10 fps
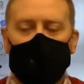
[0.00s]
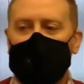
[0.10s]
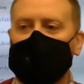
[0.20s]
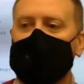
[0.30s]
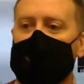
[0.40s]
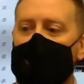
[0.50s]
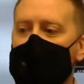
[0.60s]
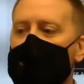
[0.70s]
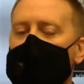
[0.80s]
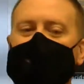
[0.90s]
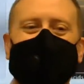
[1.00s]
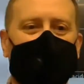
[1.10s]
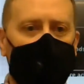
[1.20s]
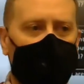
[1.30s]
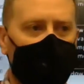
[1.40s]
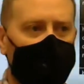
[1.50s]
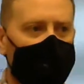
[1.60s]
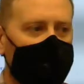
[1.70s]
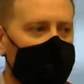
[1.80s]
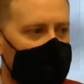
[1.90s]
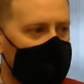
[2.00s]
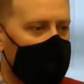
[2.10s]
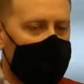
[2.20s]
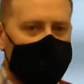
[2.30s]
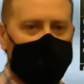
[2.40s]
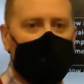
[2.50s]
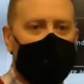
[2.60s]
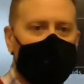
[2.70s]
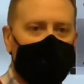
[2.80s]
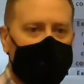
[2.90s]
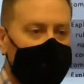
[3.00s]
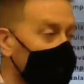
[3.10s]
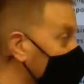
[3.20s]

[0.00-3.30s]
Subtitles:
ones are simple mastery activities.